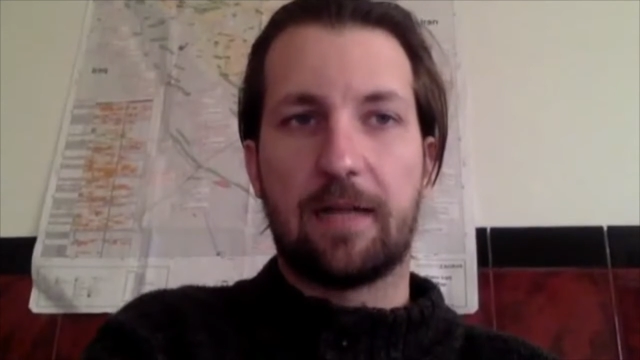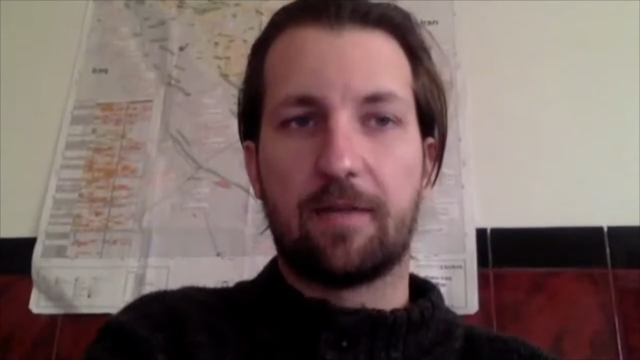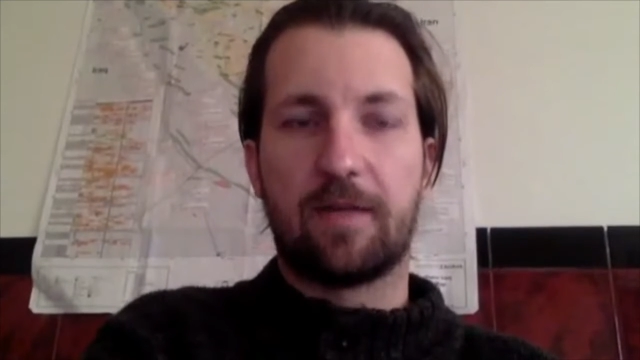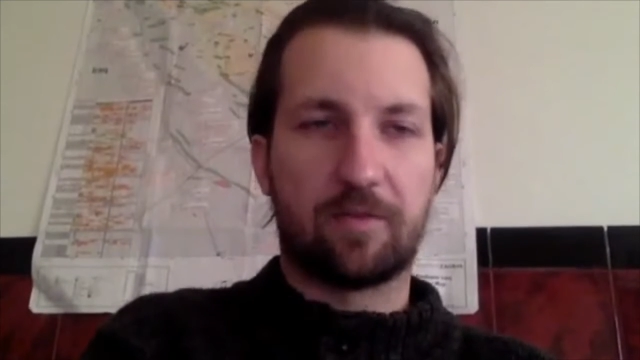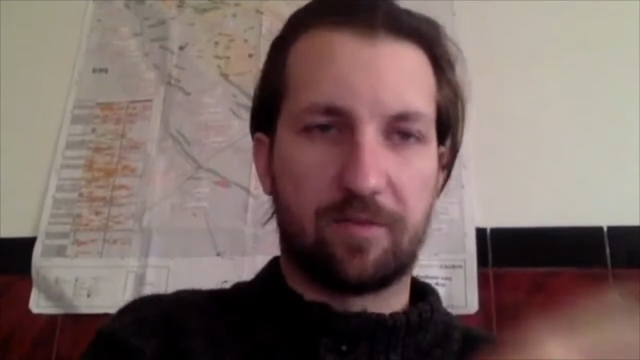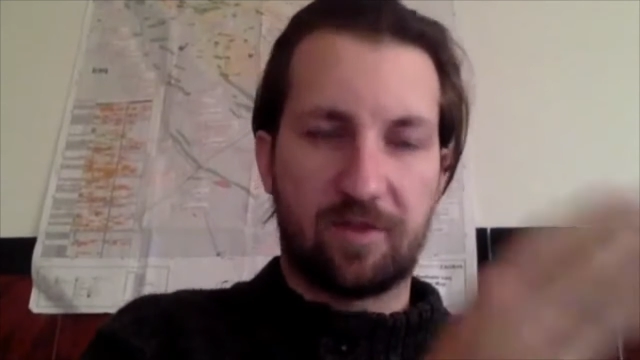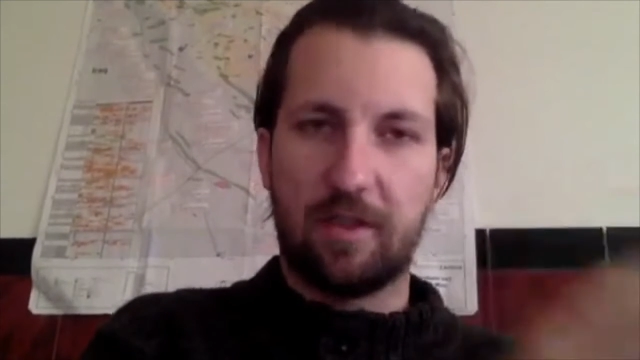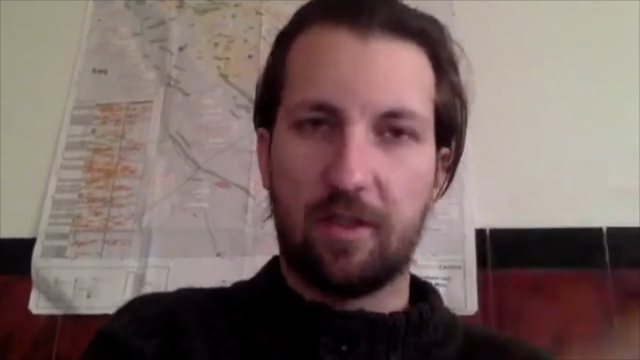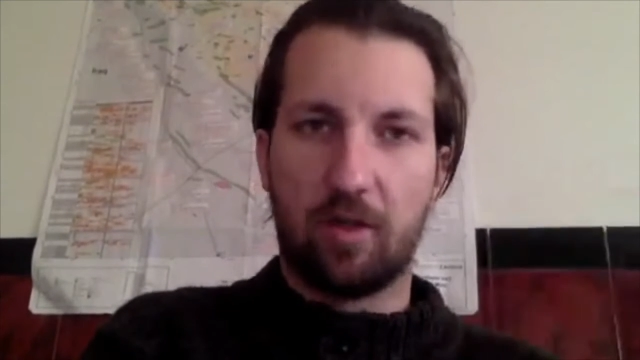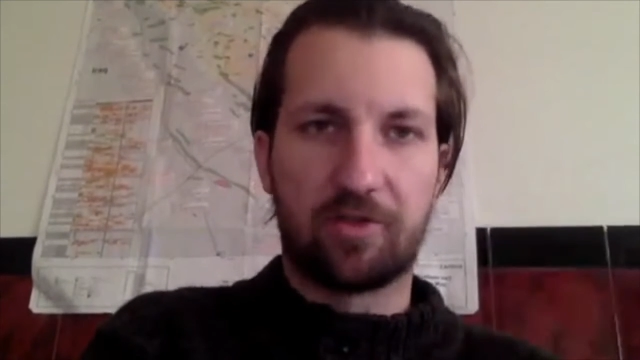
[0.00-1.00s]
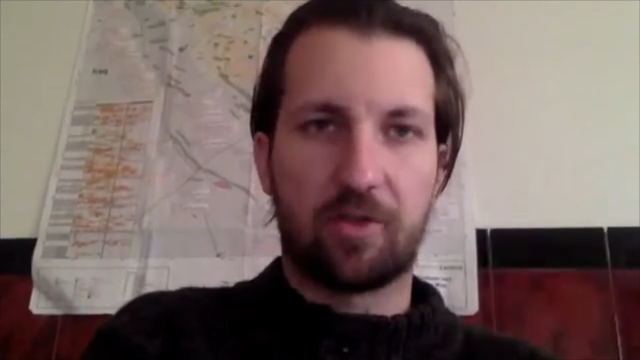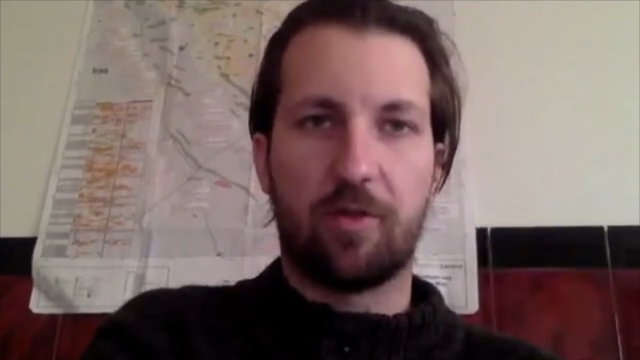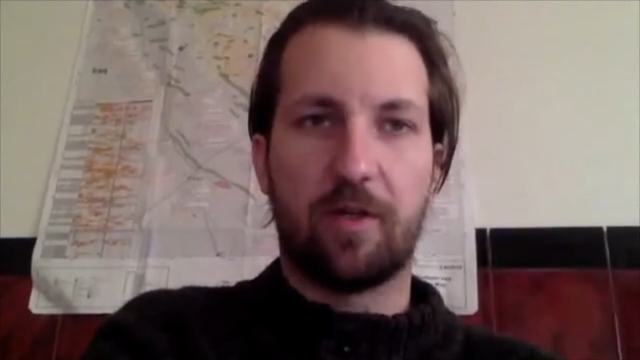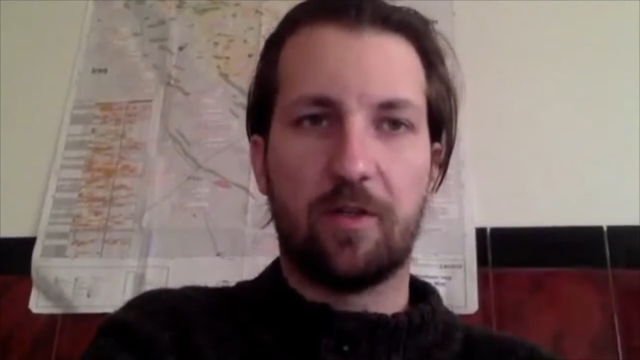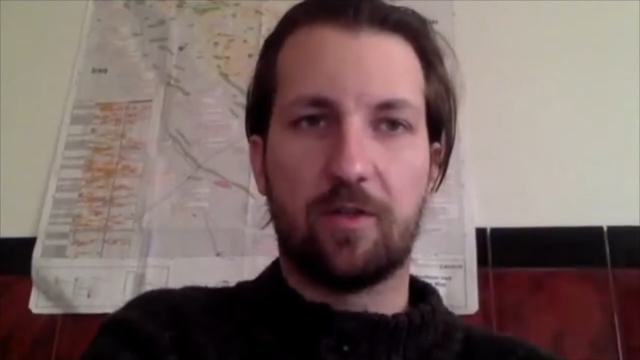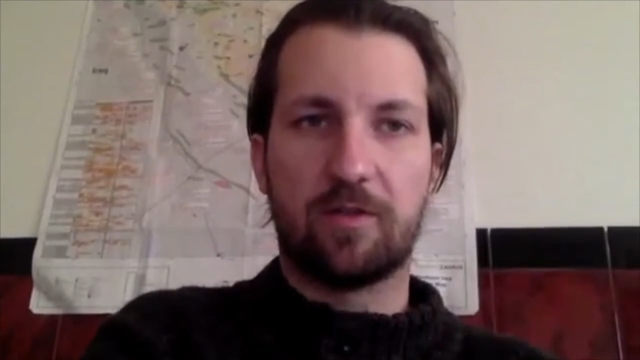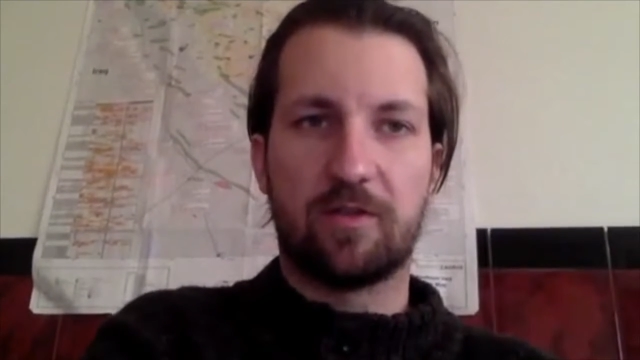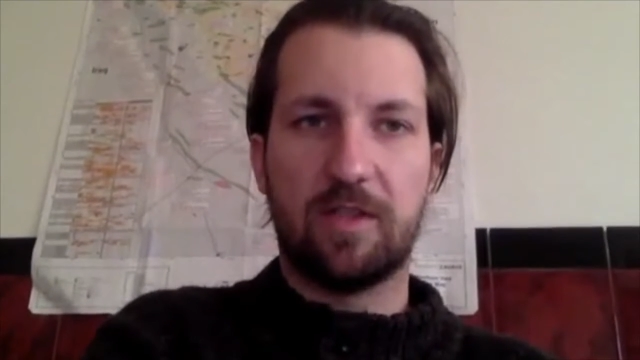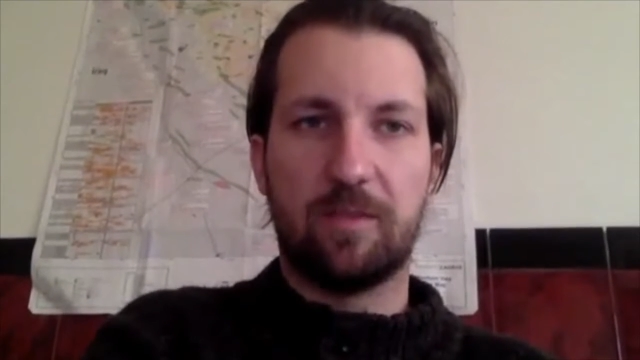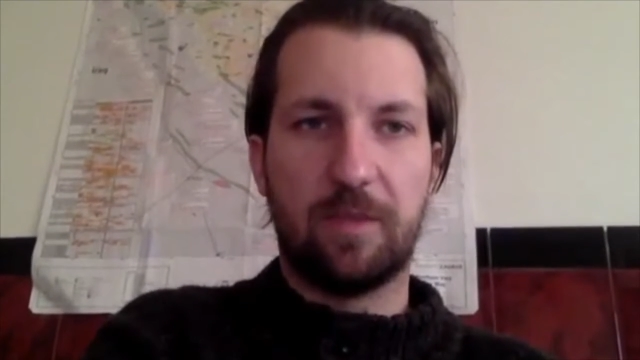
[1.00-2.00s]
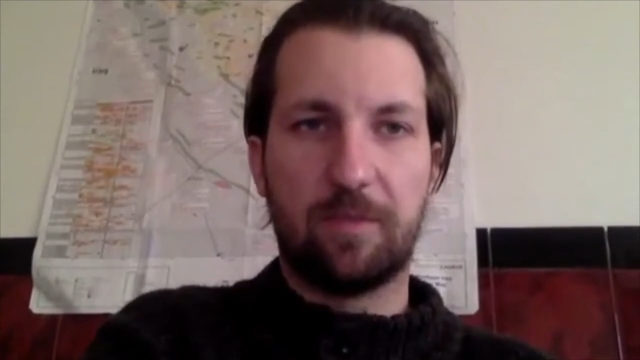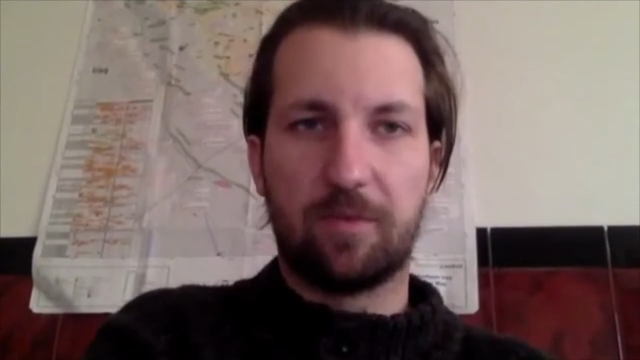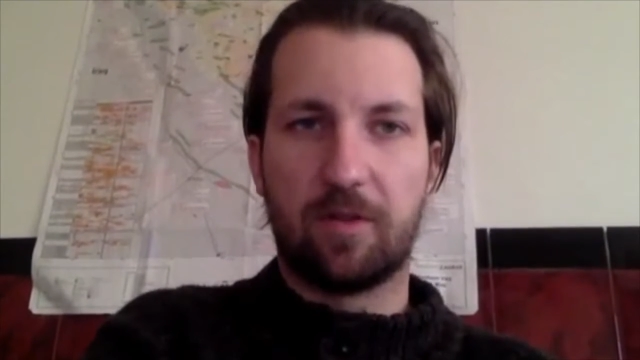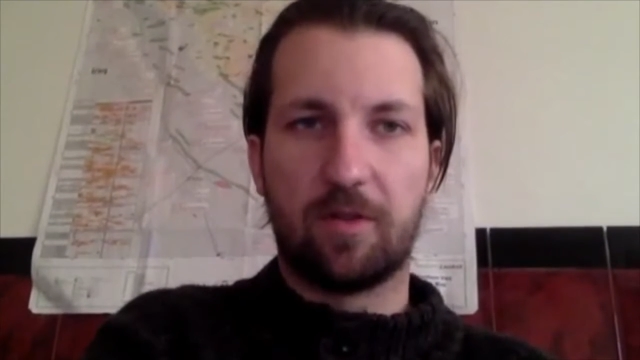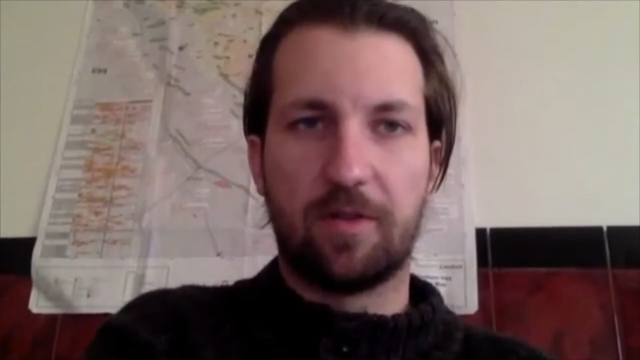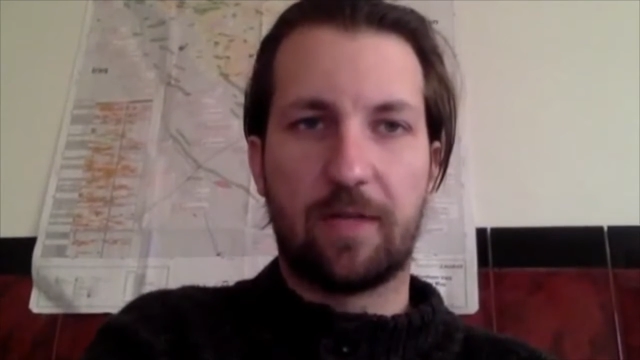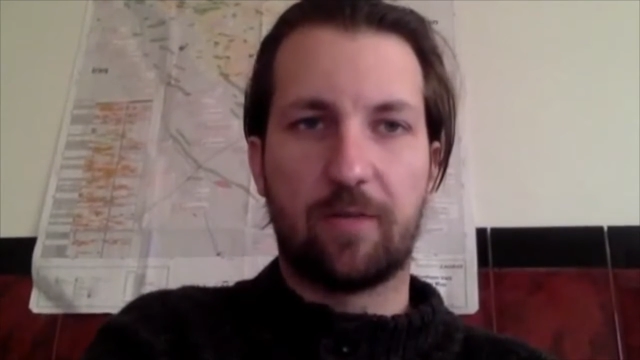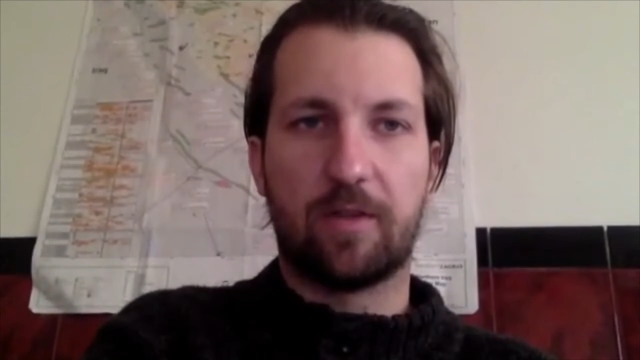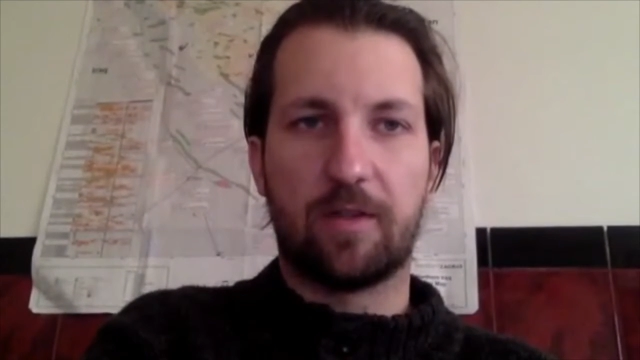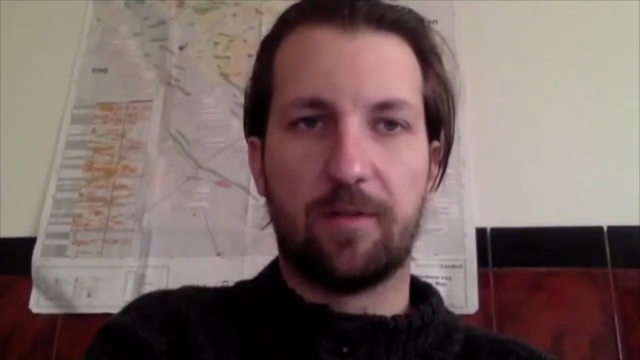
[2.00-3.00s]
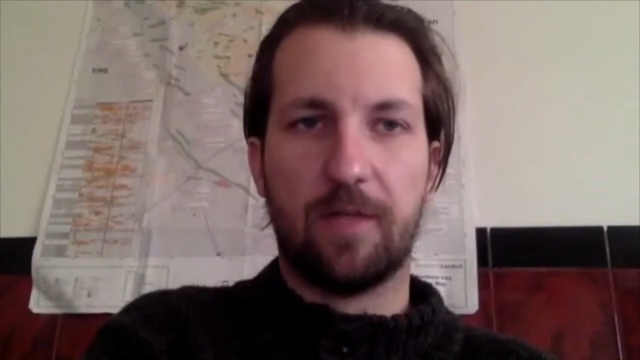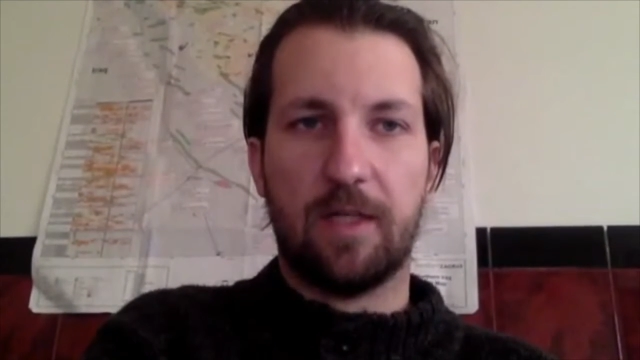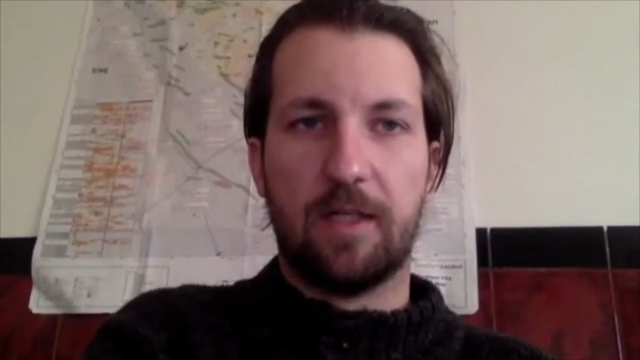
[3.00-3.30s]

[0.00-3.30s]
and the rest of the city also uh, you could see people that were